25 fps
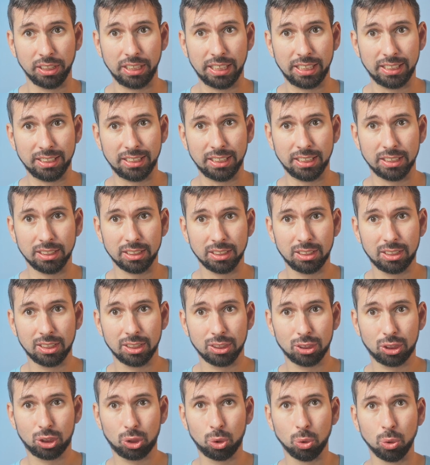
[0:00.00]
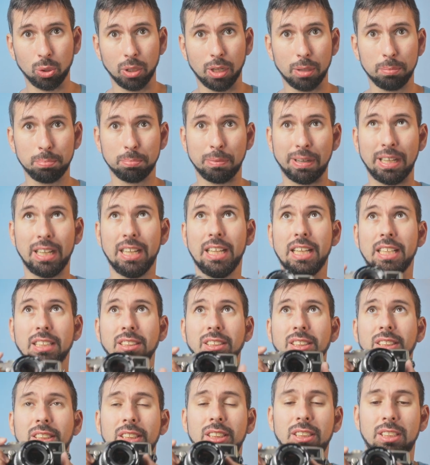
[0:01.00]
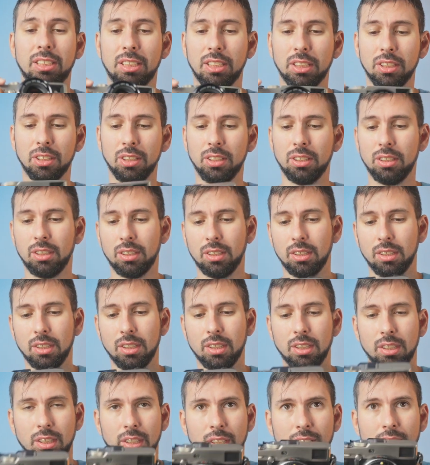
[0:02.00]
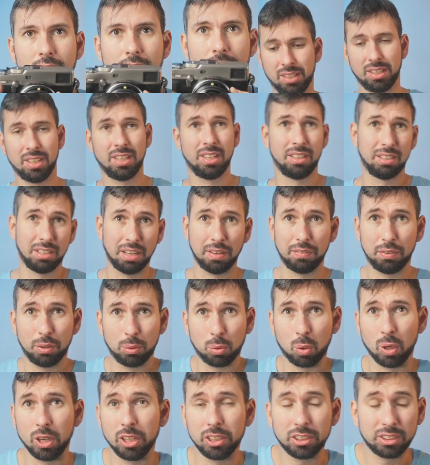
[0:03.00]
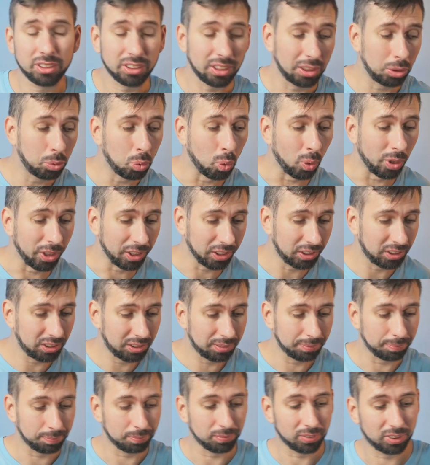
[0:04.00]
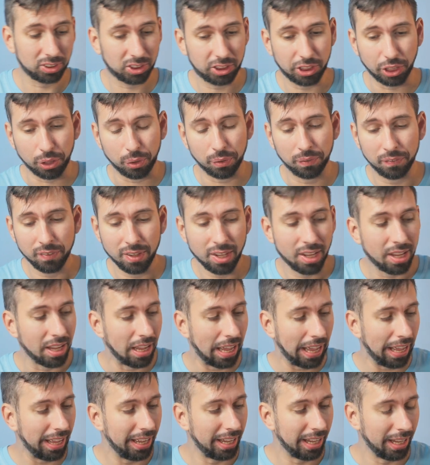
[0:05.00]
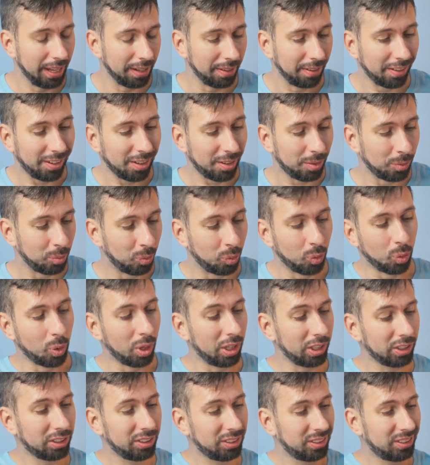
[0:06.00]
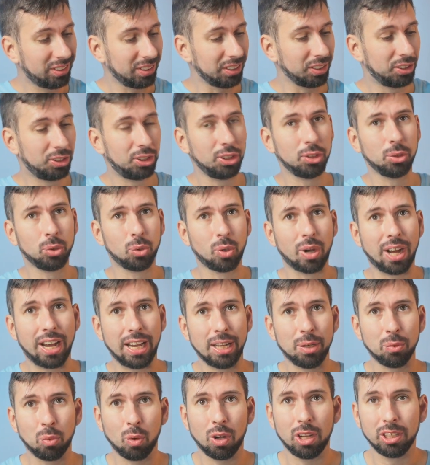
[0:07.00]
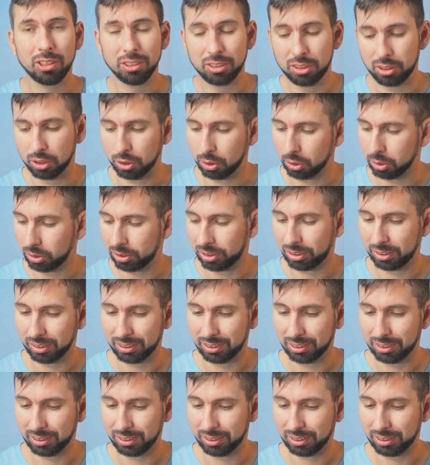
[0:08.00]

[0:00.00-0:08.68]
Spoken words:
didn't screw up my lens here. If it works, it works. So what do I want to